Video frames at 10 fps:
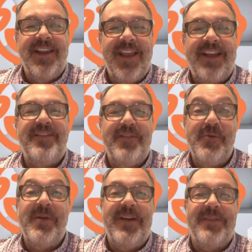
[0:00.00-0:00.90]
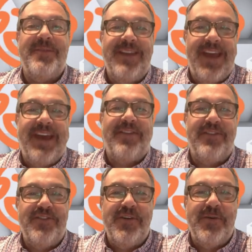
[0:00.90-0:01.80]
let's do another dad
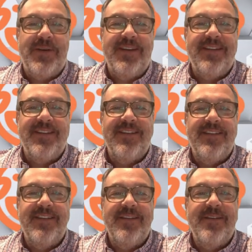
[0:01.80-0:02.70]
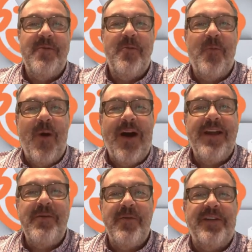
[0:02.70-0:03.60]
joke.
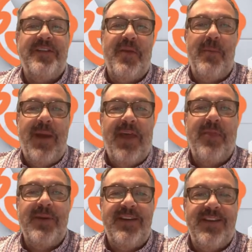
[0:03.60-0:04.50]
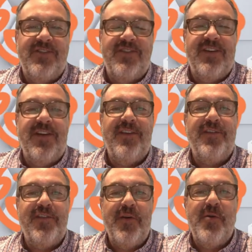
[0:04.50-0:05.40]
Why was the mathematician
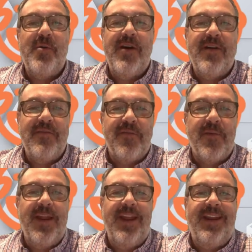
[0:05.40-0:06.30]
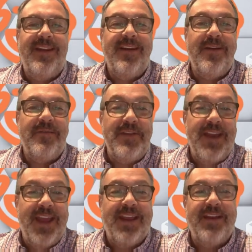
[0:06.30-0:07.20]
so afraid of
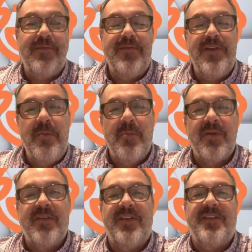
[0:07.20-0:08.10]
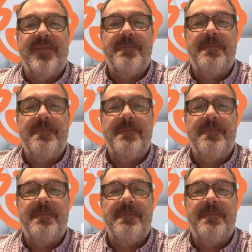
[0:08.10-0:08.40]
negative numbers?